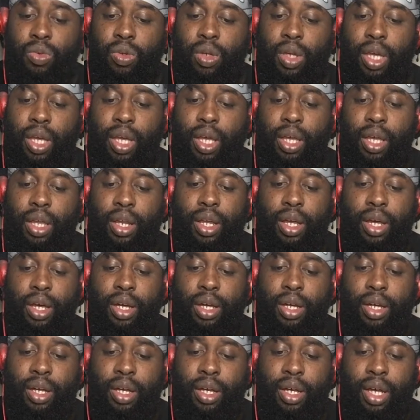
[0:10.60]
and
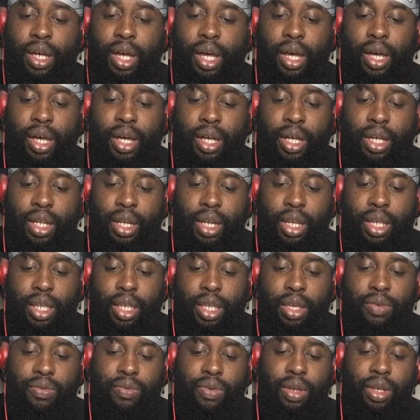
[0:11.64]
Han
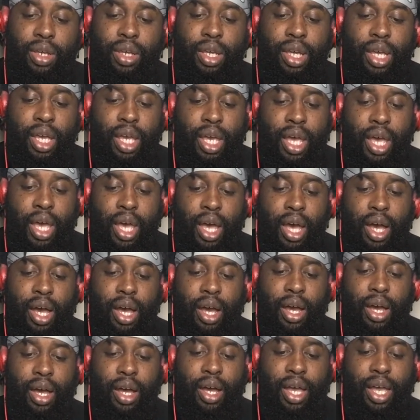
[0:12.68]
Yeri.
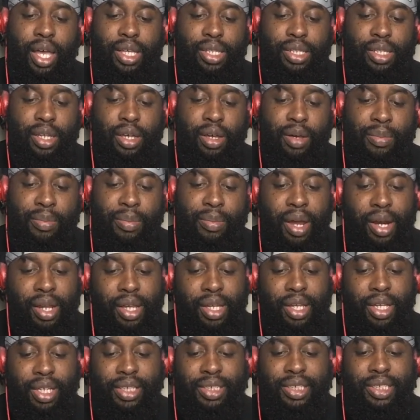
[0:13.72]
As
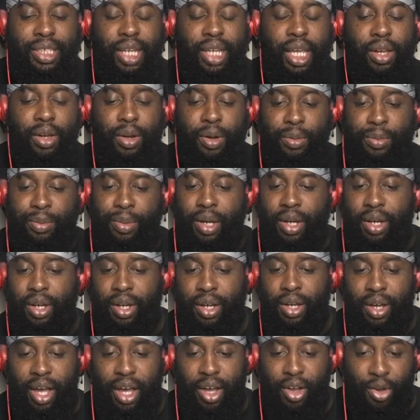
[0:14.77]
Monica and Jacob,
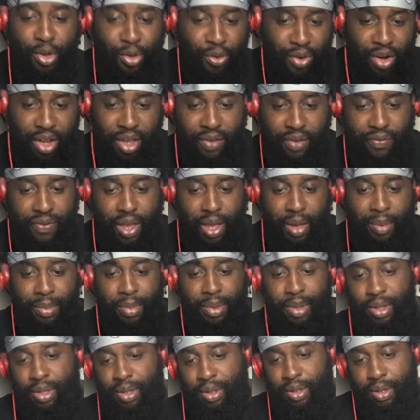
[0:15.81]
a Korean
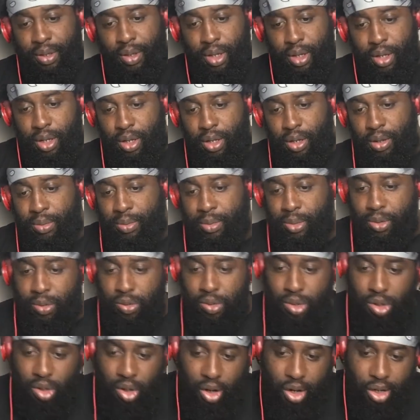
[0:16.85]
family
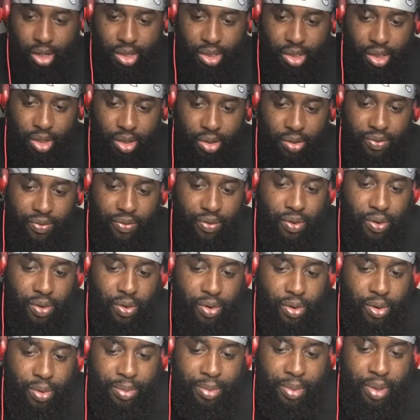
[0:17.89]
moves to an Arkansas
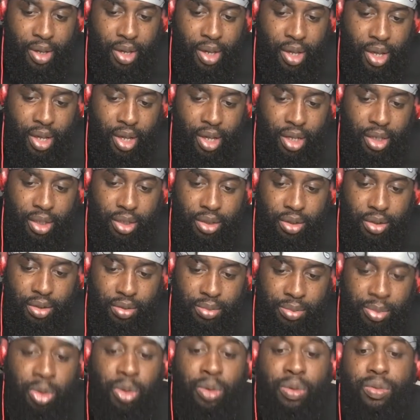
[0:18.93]

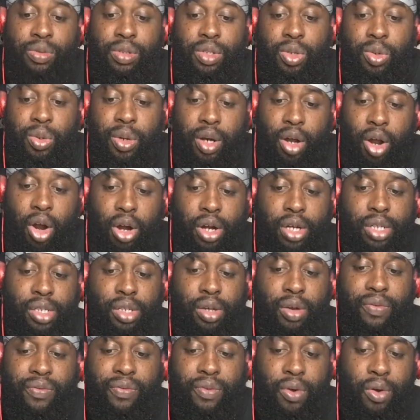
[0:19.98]

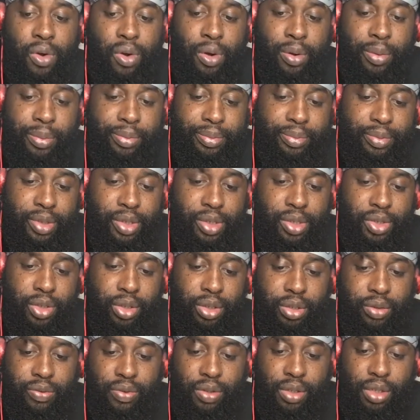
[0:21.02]
farm in
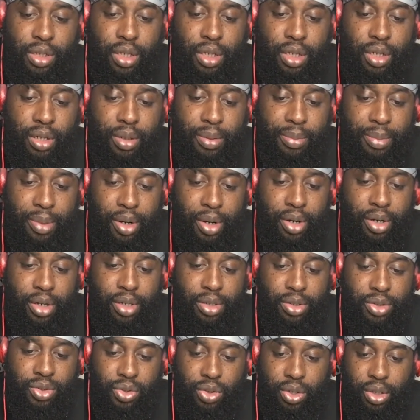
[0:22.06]
search of his
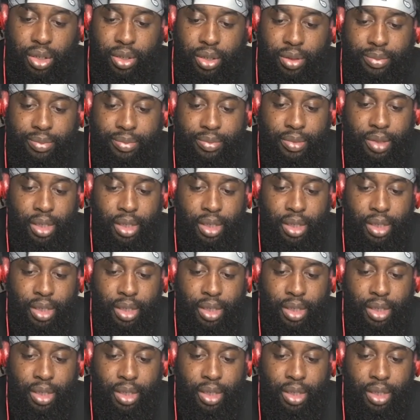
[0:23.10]
American dream.